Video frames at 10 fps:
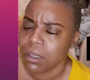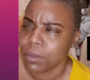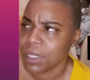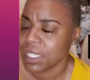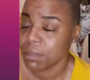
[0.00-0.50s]

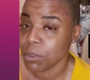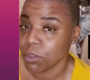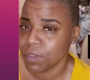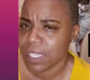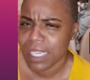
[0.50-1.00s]
with this
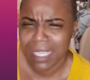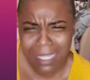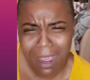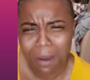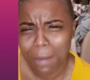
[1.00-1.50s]
movie, it's
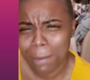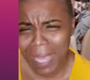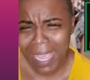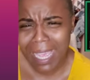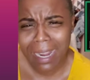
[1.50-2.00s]
called
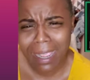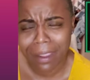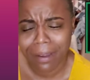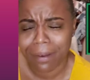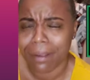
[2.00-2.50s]
Bad
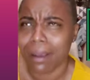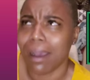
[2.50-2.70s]
Hair.